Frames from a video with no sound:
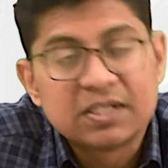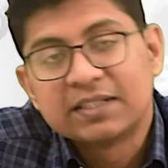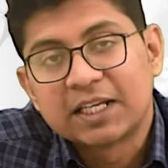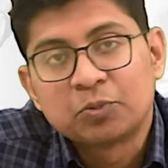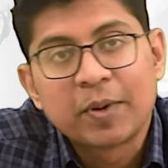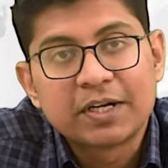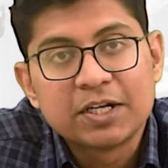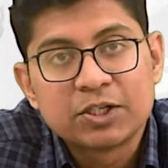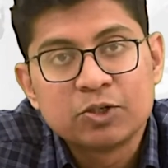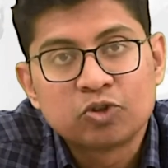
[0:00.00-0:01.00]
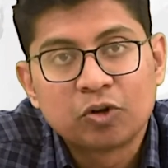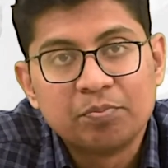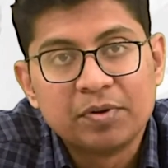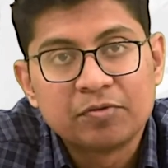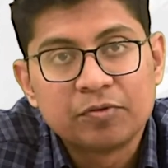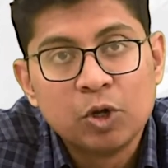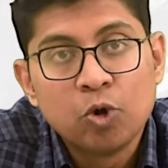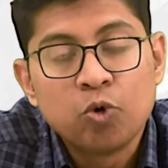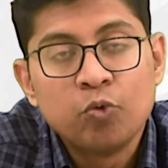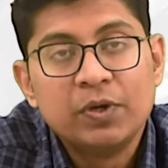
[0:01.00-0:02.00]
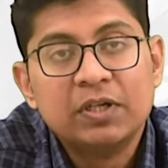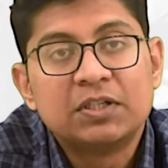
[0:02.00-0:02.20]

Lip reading: his expectations on Biff, who will